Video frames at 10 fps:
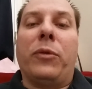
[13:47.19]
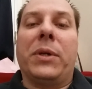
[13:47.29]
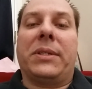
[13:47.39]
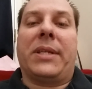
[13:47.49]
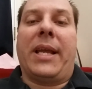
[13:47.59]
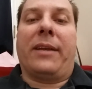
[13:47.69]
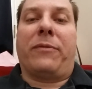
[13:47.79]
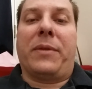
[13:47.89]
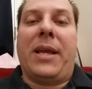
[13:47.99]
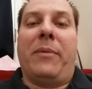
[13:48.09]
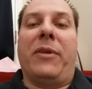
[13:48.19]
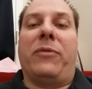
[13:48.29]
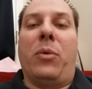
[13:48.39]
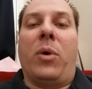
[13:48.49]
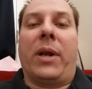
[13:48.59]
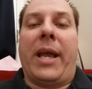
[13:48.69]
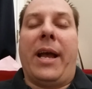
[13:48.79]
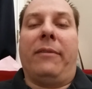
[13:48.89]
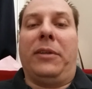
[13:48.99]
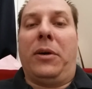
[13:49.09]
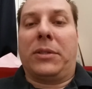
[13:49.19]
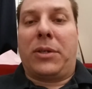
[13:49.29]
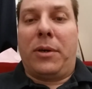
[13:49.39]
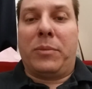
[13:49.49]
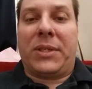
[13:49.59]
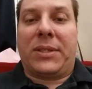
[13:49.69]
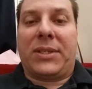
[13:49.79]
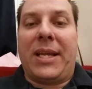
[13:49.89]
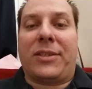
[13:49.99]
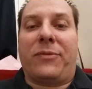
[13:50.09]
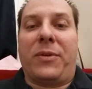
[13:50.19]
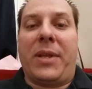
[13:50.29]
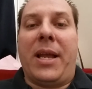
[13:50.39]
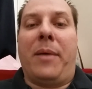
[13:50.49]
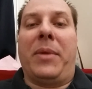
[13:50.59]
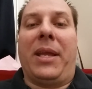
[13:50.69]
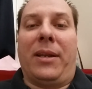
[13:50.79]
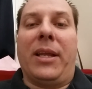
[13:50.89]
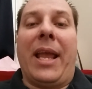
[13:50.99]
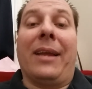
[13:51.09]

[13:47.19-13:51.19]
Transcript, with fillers: foot tank for them if you want to have long term success for them and,